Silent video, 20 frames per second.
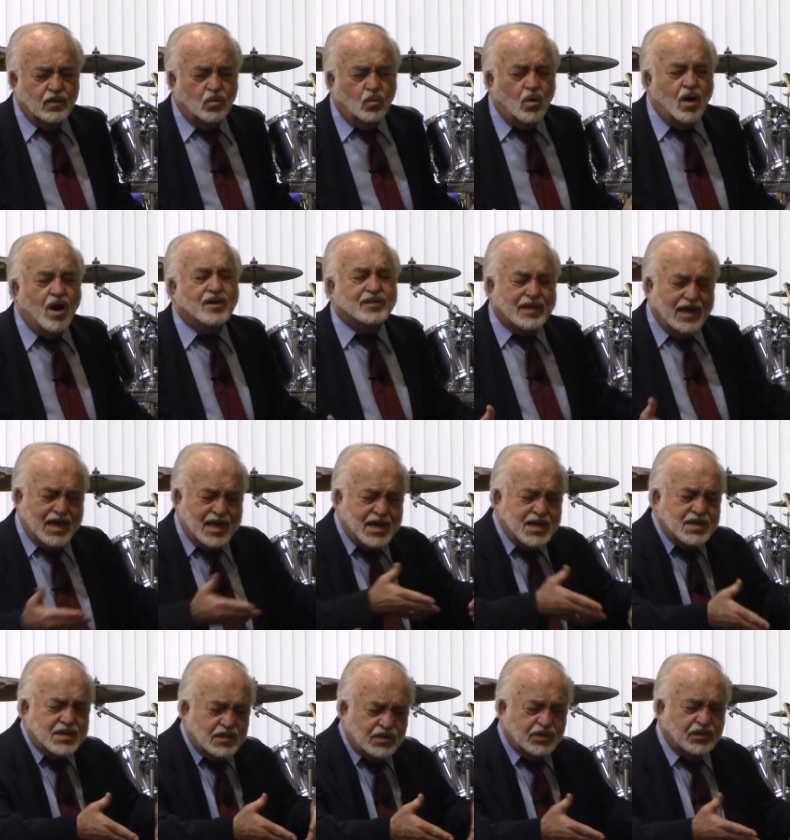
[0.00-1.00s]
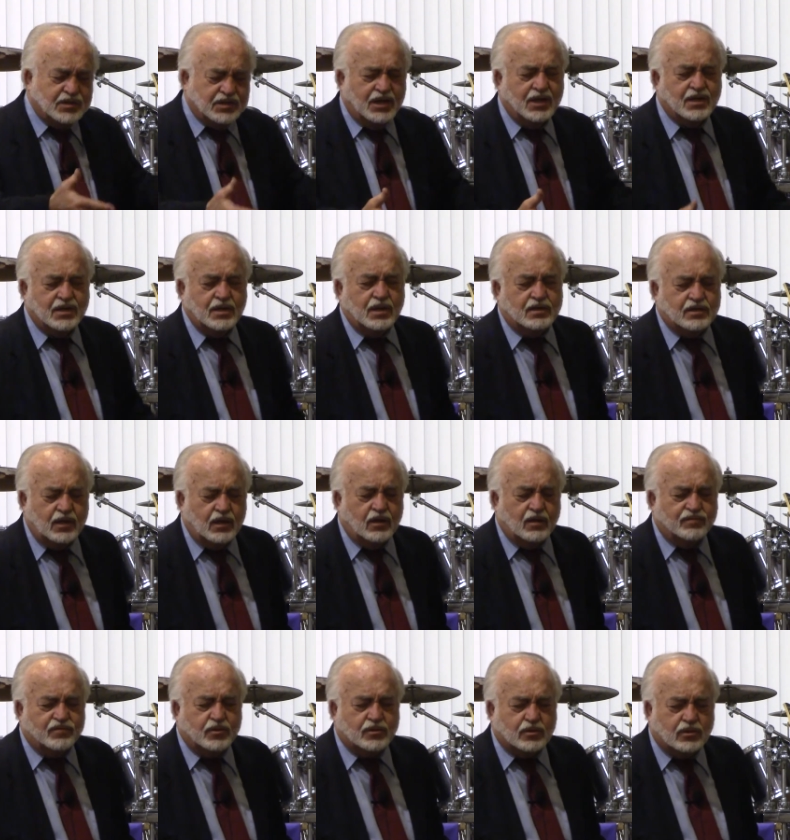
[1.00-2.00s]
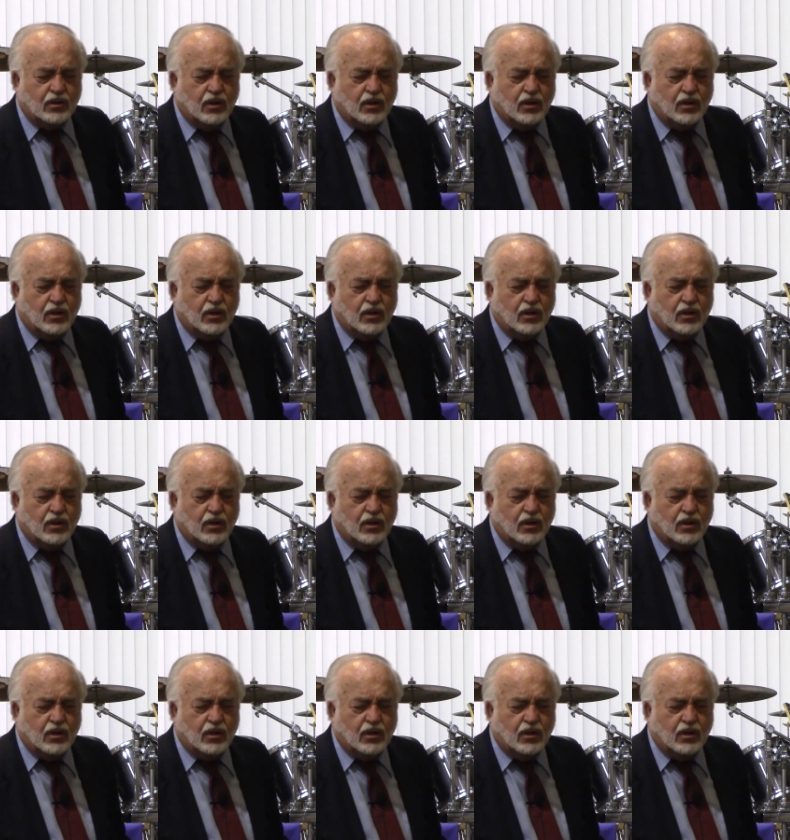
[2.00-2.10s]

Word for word: Walk in the dignity of the